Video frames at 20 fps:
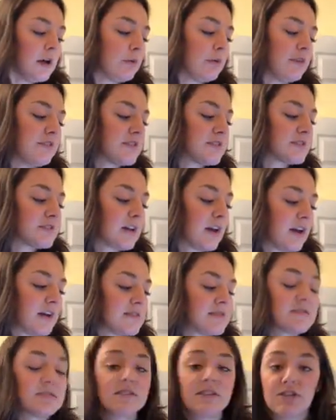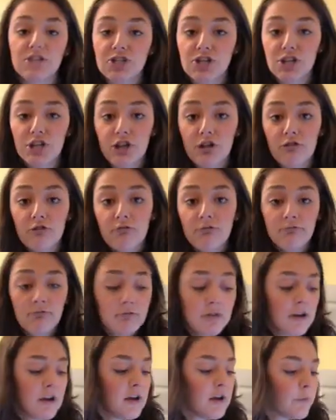We've discussed tissue,
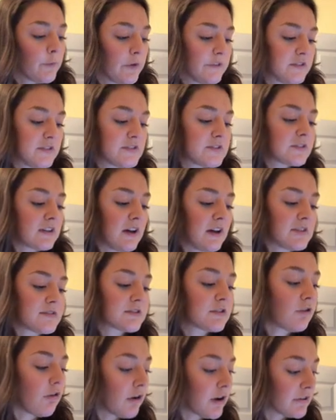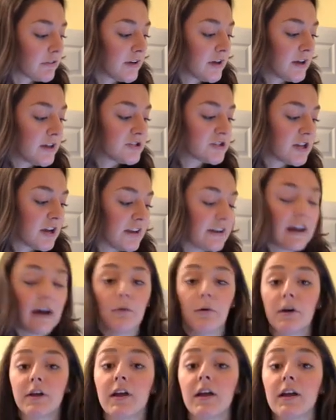we've discussed cartilage, and
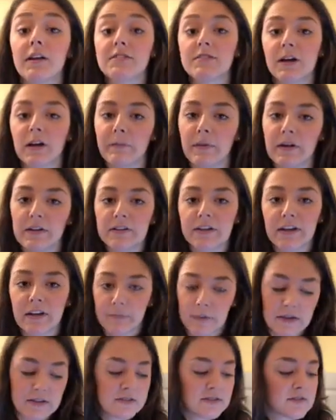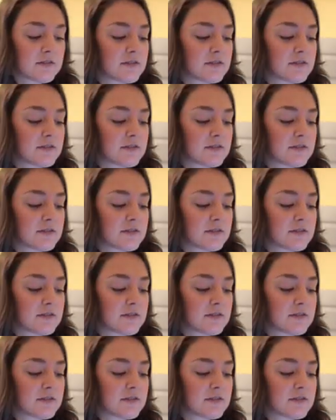now we're going to talk about ligaments.